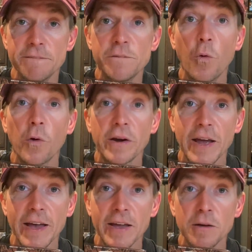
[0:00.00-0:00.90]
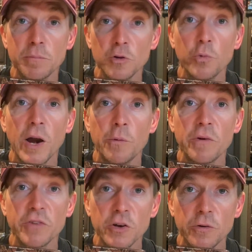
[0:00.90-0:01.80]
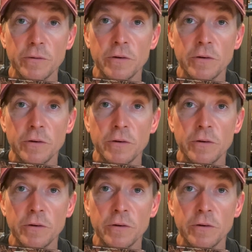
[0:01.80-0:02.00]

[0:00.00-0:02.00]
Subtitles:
4K Blu-ray review.